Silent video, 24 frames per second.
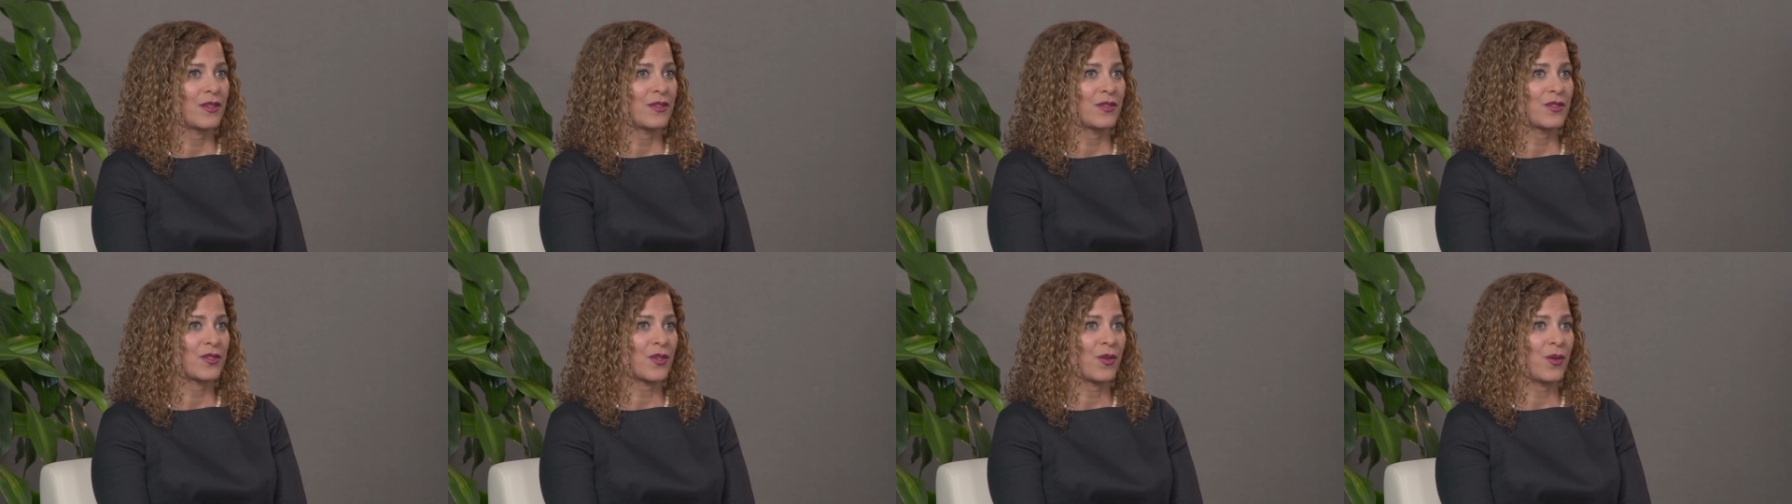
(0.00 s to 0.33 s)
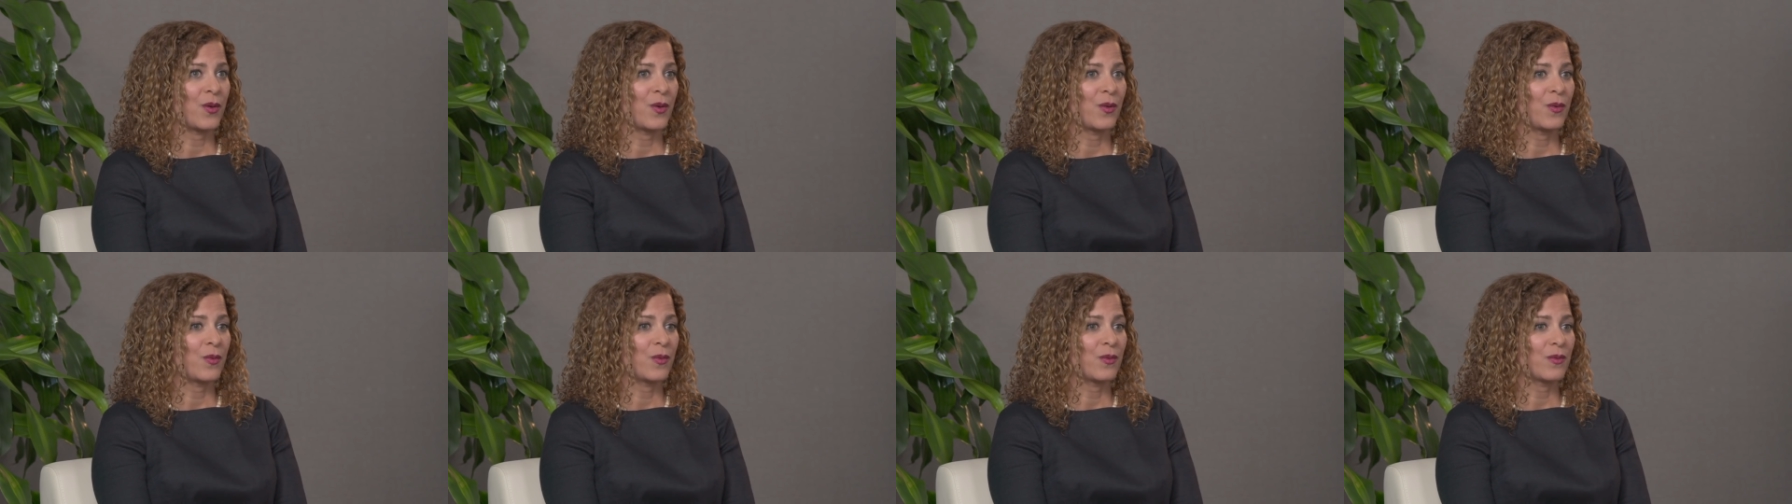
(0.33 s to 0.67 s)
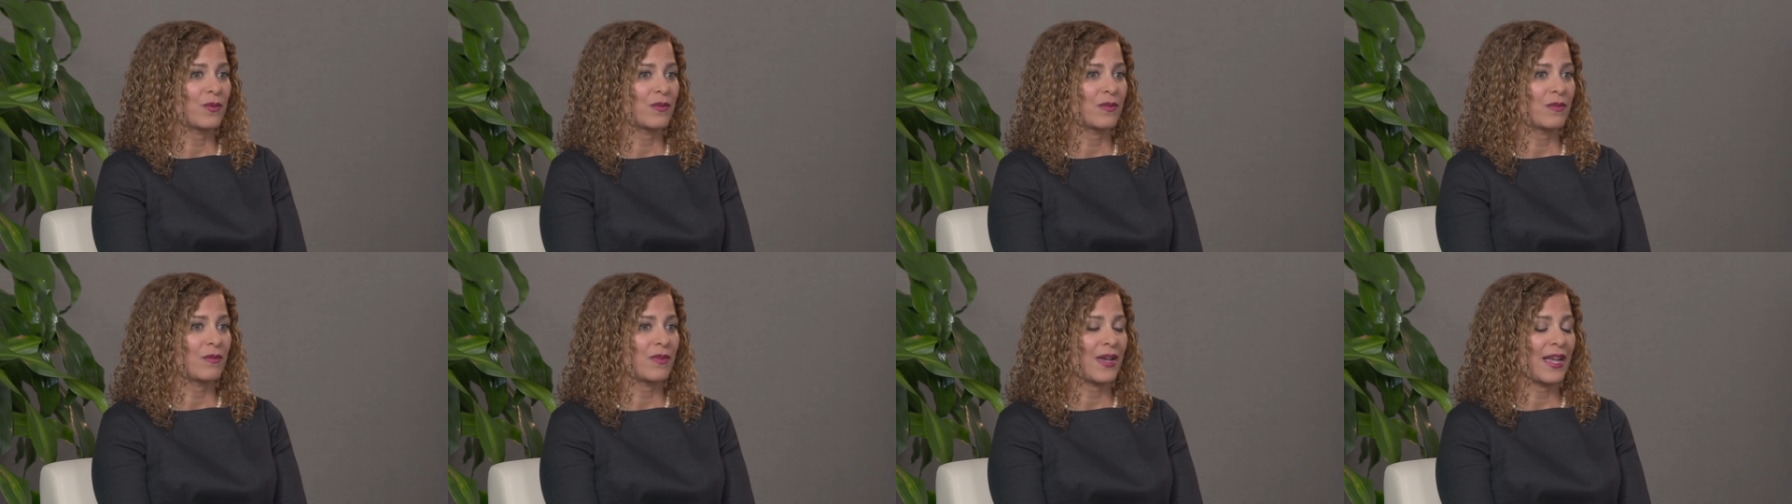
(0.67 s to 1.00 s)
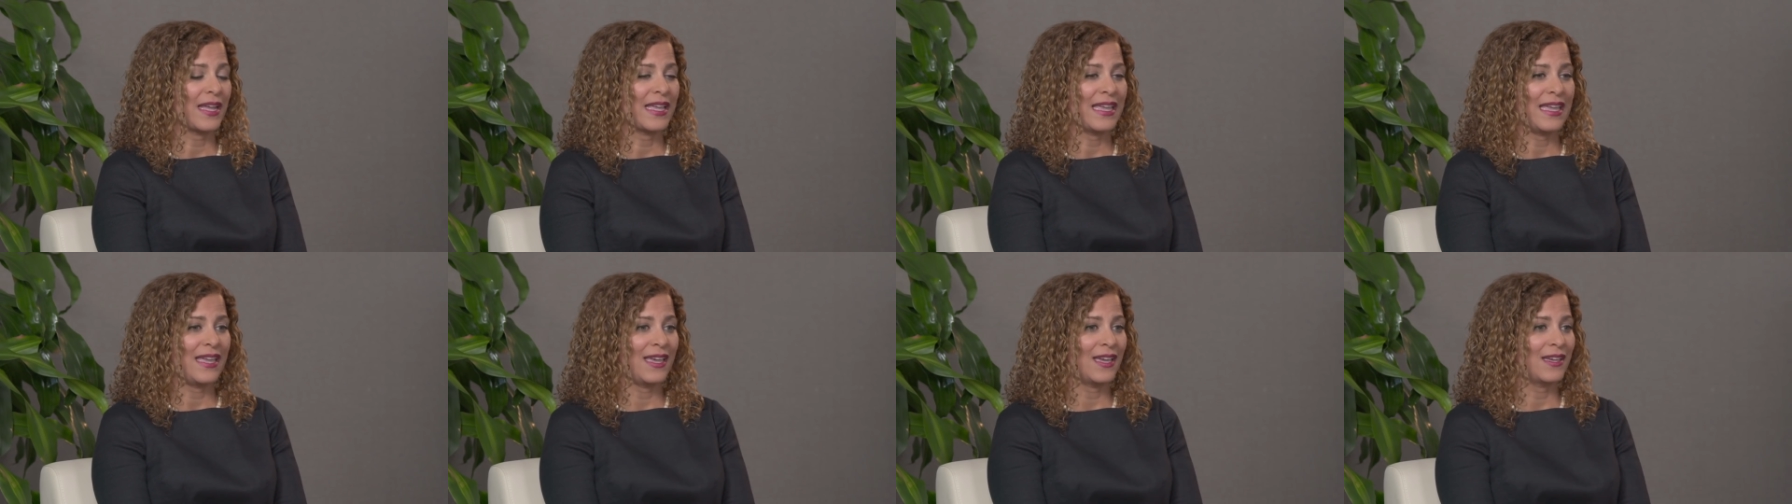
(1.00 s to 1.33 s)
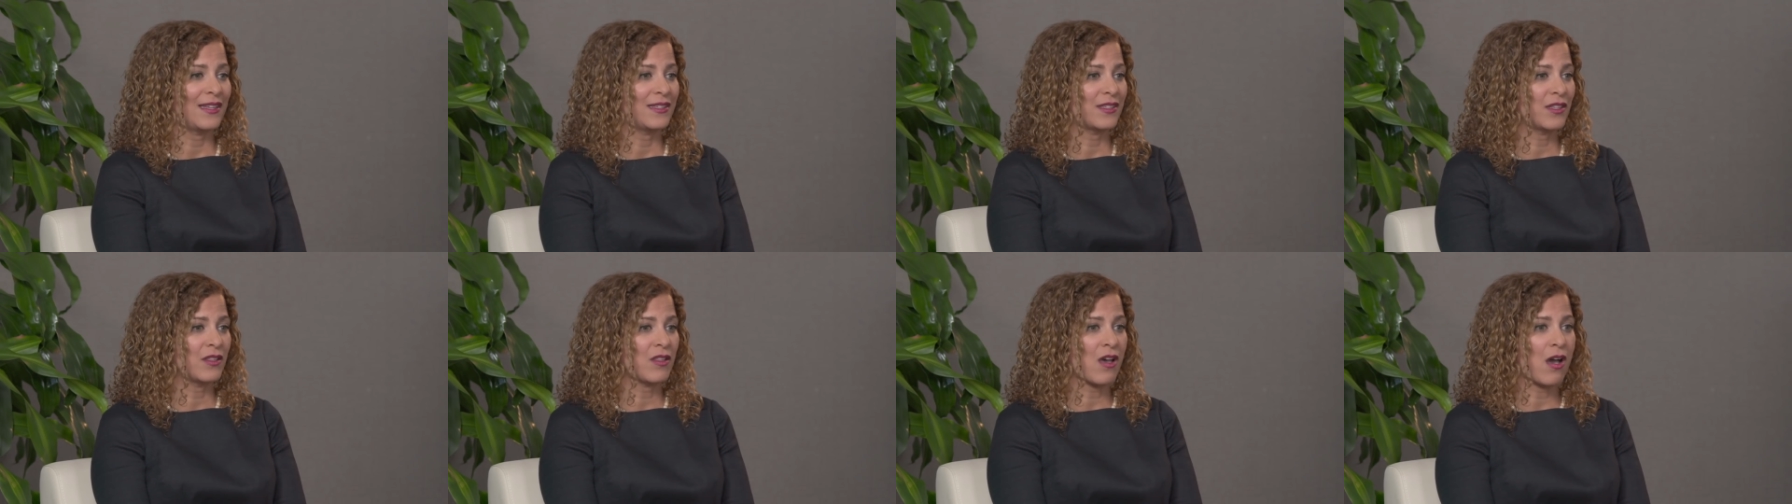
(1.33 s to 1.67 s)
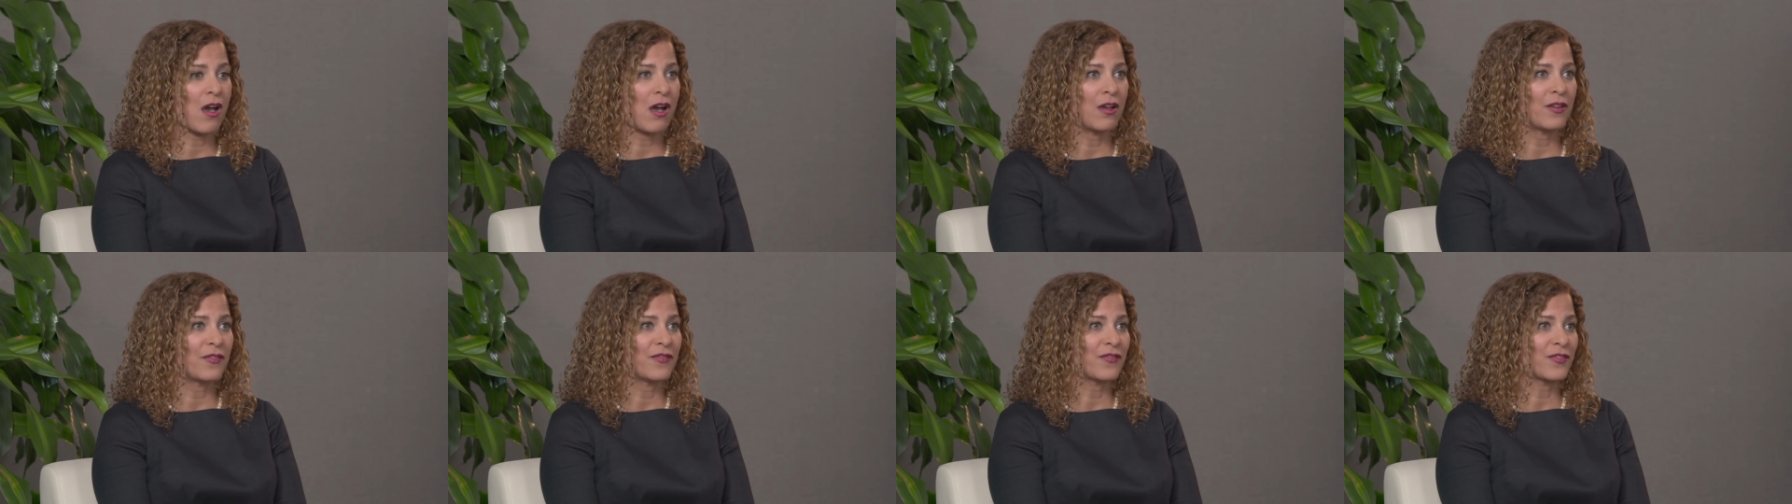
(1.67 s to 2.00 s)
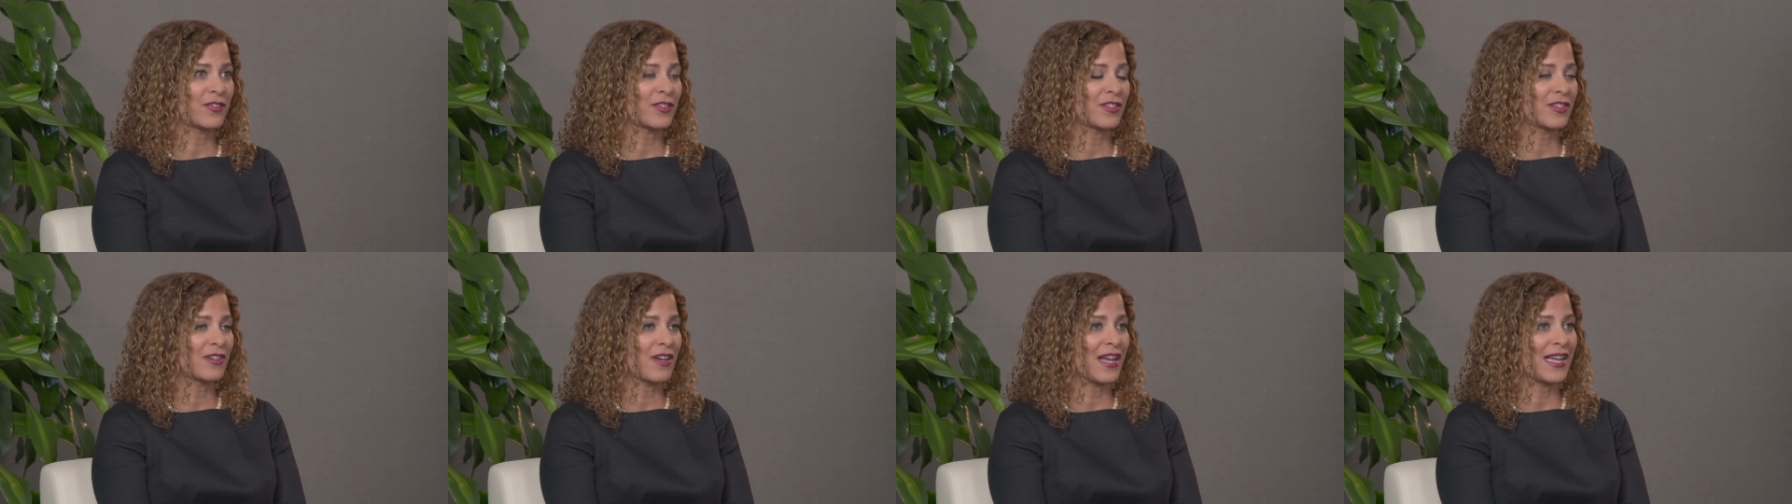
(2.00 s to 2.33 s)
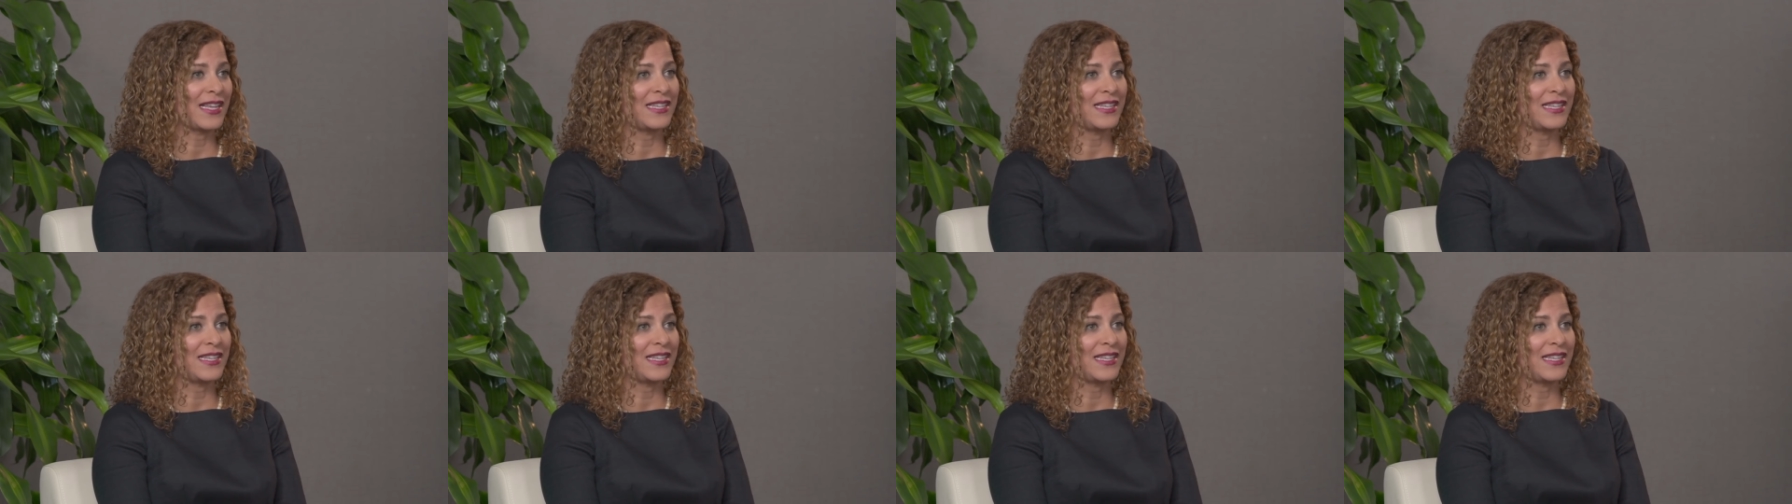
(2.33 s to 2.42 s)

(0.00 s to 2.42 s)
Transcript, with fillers: So I can't long for